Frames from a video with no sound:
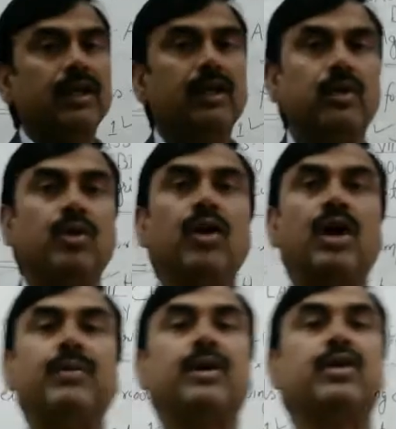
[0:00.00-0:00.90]
grow
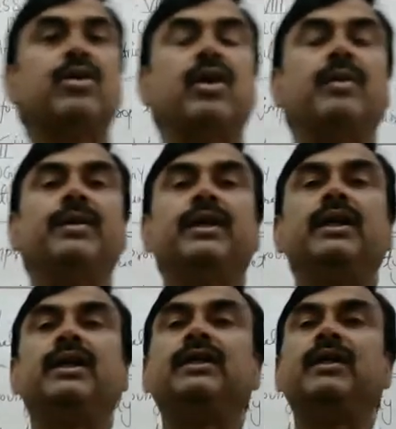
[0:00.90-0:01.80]
our crop
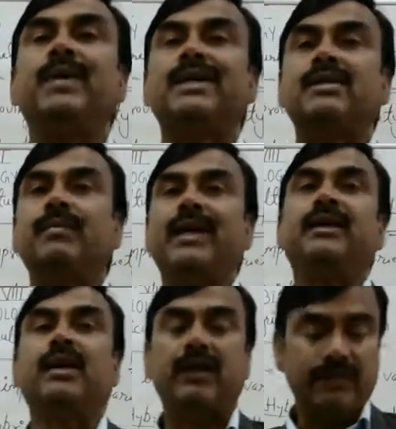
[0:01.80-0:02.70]
in the mixed
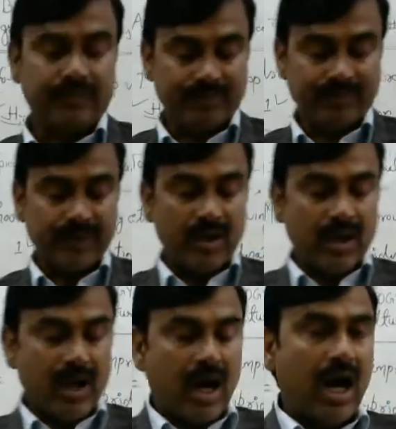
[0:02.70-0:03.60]
manner.
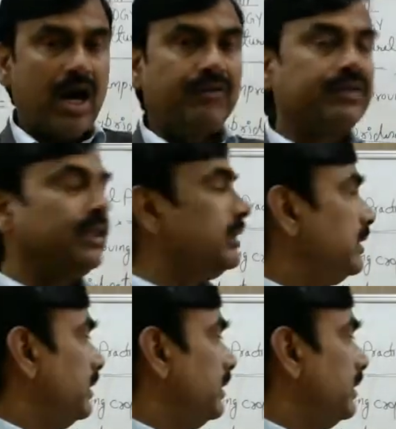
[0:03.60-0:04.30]
After